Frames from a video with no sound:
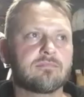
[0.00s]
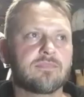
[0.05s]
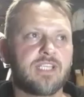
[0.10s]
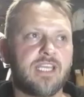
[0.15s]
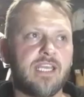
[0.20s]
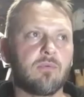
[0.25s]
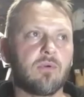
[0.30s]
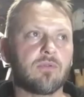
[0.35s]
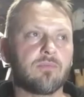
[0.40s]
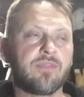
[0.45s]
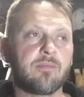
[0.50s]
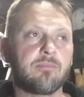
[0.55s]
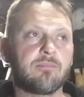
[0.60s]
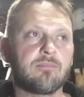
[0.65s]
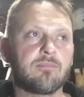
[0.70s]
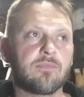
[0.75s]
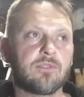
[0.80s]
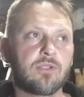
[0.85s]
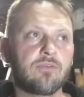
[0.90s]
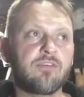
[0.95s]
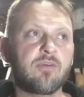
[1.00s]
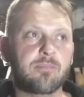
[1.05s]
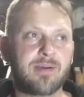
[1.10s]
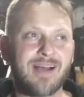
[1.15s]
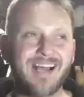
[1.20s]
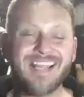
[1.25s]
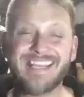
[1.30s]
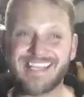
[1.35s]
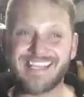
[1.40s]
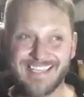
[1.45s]
the love of
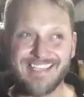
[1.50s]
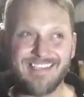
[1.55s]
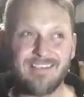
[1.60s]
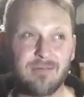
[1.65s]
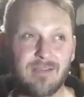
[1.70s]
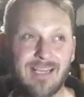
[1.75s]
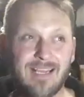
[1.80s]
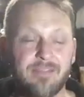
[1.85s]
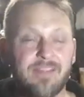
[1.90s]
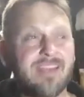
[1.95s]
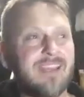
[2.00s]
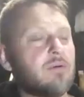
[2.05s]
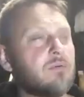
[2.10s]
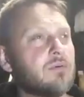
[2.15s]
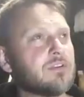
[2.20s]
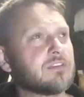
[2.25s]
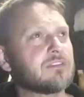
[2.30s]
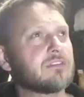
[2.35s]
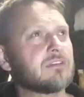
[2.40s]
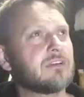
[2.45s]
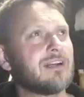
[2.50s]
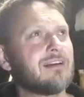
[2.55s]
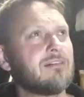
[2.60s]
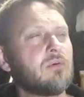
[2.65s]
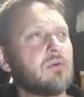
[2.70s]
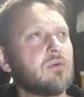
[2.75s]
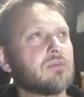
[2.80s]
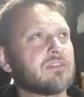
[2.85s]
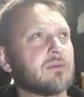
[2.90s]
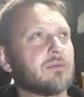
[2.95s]
biking, I think how old
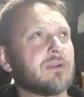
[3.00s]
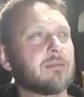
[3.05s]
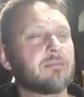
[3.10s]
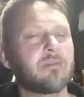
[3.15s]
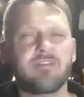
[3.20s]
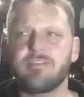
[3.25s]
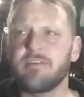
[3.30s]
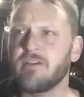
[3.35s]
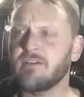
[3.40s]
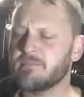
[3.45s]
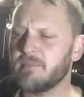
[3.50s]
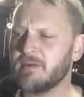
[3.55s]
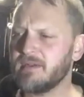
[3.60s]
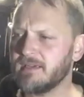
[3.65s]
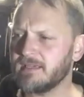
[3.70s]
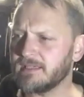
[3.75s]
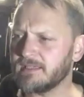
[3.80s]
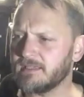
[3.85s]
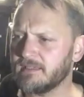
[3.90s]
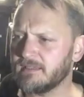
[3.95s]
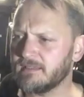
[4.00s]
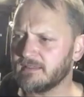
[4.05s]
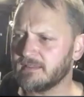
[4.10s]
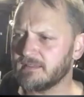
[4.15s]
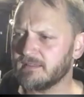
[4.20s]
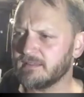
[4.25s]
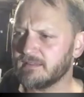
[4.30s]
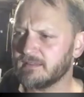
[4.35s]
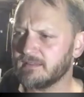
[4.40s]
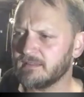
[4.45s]
was I when I had my first bike?
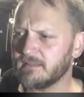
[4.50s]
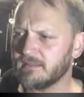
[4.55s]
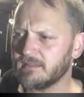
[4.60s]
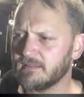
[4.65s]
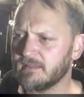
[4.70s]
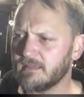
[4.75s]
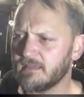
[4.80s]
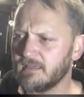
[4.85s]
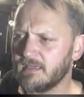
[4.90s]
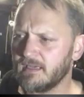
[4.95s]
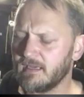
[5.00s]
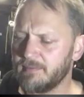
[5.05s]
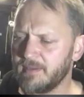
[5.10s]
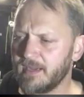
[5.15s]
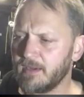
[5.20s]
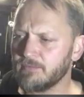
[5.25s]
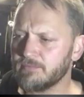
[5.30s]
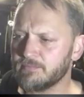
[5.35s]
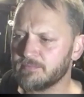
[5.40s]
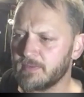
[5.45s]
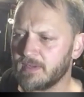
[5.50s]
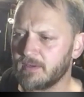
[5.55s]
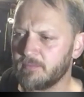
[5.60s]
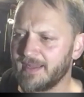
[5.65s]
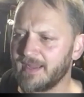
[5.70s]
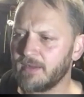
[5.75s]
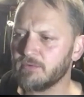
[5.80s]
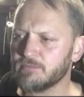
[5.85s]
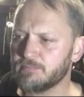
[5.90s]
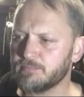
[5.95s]
I bet I
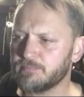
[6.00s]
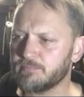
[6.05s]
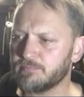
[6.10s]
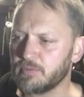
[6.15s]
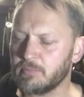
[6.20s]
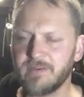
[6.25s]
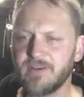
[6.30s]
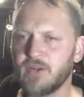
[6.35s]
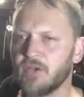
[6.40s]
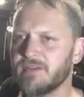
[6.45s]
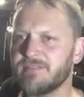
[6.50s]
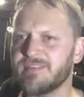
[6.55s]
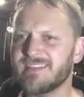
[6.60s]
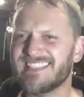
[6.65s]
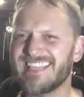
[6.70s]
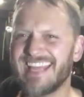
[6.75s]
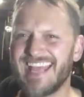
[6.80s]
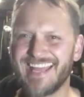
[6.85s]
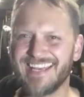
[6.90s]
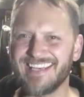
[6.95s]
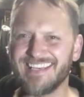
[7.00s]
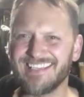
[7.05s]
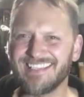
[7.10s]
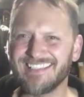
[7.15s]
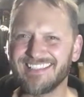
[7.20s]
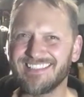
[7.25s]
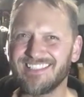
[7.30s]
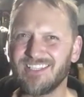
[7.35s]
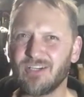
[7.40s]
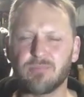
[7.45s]
was probably not even 10.
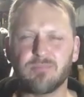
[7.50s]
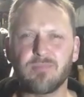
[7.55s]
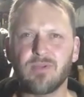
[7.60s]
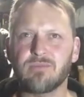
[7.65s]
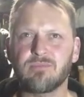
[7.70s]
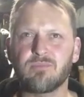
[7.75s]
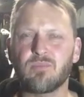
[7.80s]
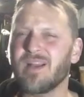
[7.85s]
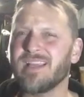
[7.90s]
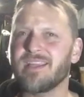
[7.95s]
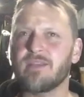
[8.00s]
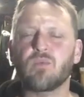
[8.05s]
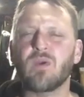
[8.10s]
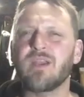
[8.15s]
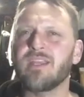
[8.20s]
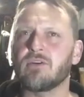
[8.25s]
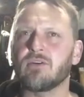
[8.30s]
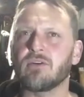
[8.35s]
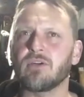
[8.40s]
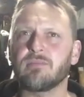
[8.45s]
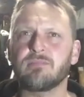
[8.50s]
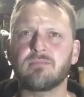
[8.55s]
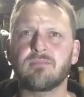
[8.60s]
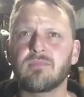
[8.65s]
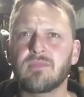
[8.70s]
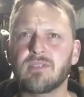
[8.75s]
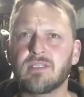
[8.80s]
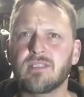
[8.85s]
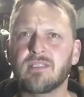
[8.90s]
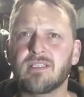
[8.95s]
No, way younger.
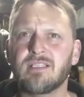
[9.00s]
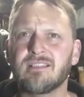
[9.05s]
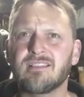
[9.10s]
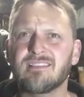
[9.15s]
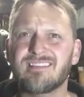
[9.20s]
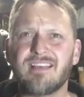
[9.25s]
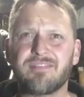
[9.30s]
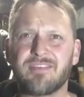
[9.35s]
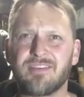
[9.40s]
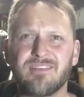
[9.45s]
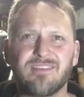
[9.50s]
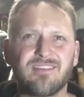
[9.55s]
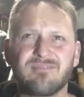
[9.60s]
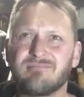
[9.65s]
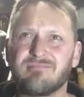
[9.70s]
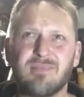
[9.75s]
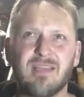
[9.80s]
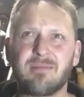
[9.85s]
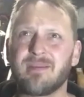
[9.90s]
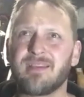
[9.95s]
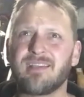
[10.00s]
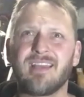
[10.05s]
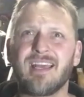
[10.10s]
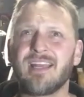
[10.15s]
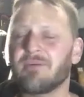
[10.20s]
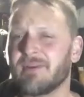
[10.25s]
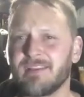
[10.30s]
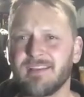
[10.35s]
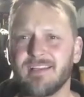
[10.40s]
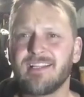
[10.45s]
7, maybe.
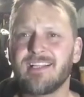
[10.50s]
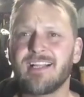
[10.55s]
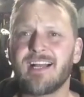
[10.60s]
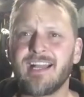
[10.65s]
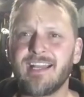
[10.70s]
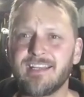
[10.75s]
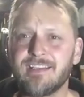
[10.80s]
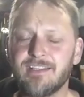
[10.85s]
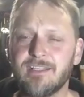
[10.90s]
Anyway, I had,